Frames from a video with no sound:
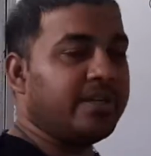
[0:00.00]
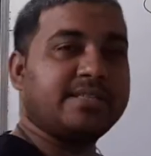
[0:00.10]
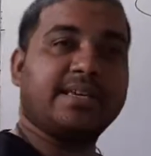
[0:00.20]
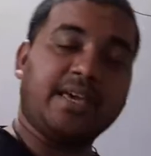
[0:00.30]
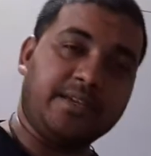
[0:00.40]
is
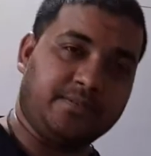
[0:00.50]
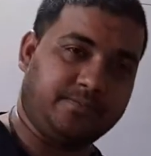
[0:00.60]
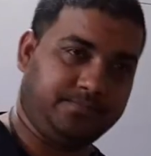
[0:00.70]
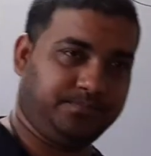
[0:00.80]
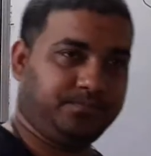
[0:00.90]
again
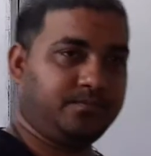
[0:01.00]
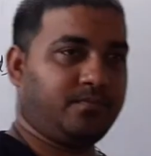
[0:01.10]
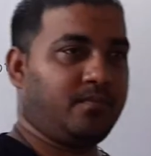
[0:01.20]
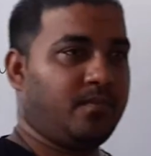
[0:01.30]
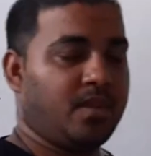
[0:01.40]

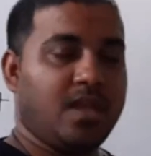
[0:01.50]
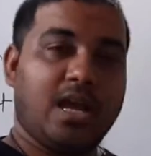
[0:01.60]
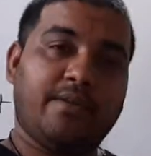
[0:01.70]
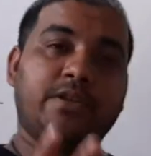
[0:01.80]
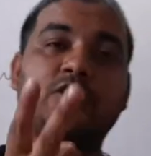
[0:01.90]

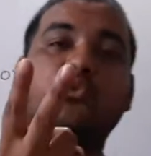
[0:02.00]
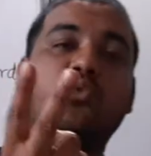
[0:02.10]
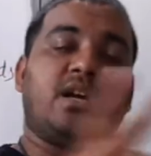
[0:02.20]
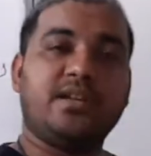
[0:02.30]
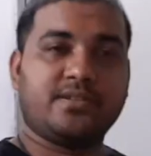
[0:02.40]
having two
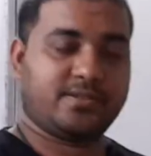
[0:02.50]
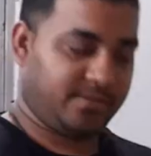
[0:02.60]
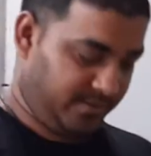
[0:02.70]
types.